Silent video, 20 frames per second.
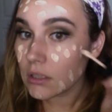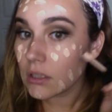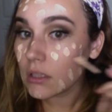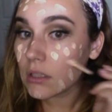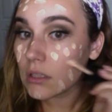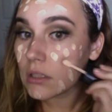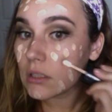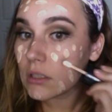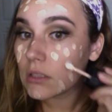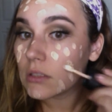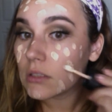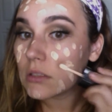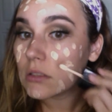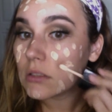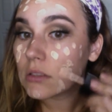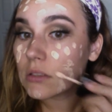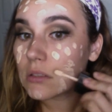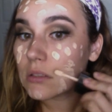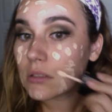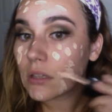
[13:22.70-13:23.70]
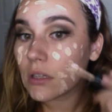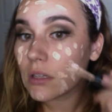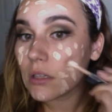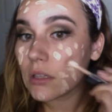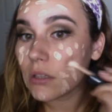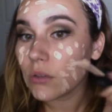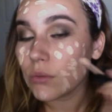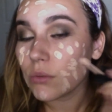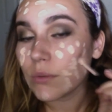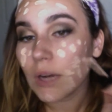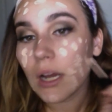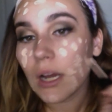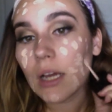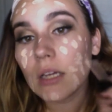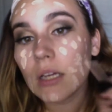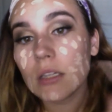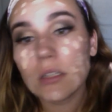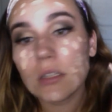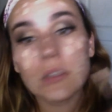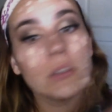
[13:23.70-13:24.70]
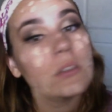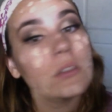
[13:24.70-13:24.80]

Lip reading: it's a little red.